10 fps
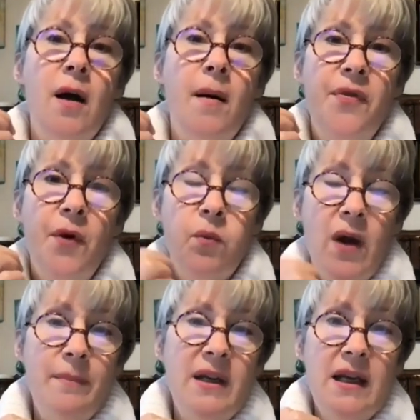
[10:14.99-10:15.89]
the
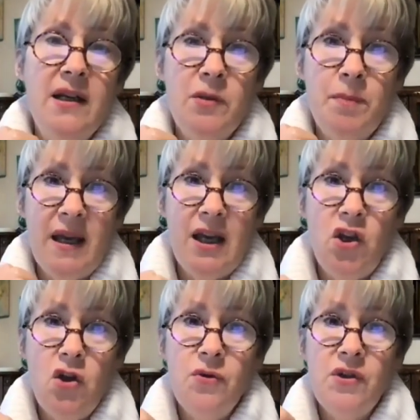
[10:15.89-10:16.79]
remedy is being
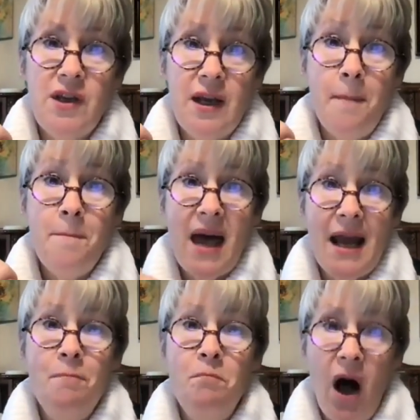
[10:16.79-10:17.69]
used in a
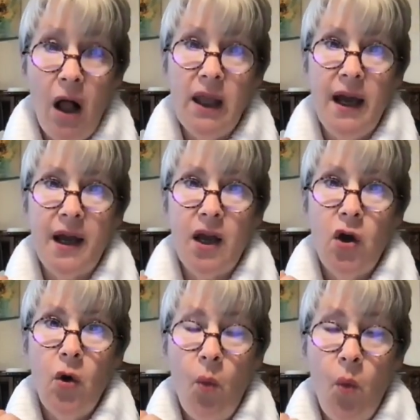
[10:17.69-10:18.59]
metabolic
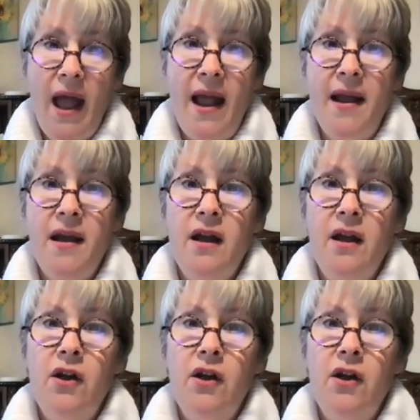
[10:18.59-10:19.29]
way